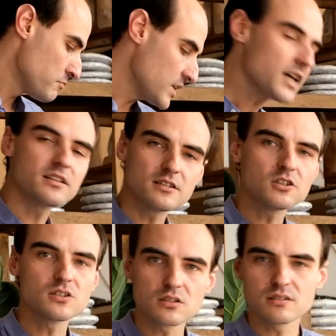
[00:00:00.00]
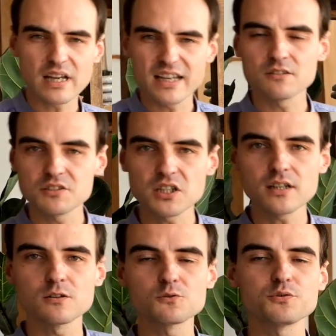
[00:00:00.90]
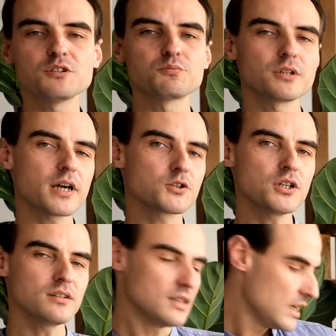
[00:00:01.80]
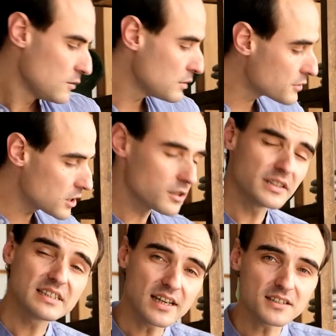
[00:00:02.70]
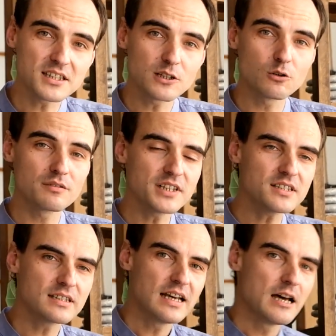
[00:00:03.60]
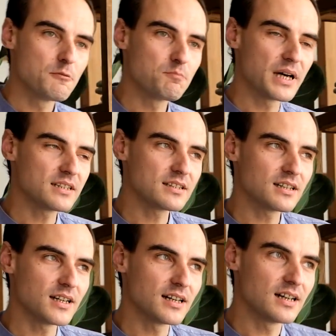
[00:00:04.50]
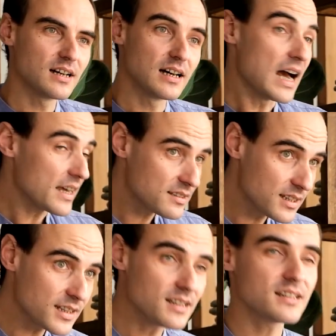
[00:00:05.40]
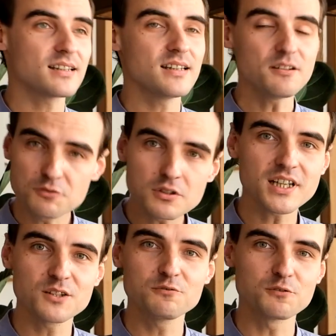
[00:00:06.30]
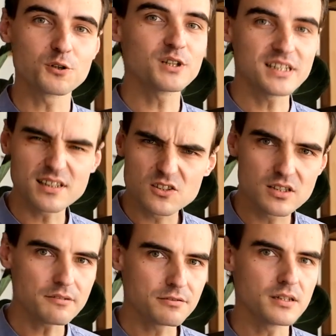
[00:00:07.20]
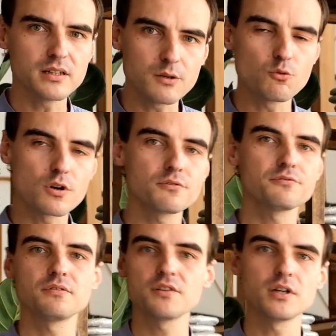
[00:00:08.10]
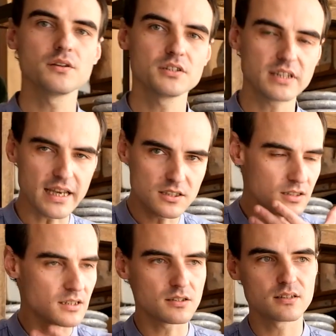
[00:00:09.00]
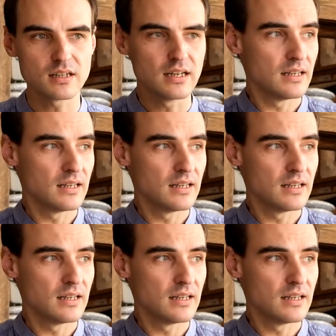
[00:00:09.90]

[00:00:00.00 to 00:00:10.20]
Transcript: yeah, this is a kind of single trees production. We've got only 10 kilo of it, but I think if you can afford it, it's definitely worth the taste. It's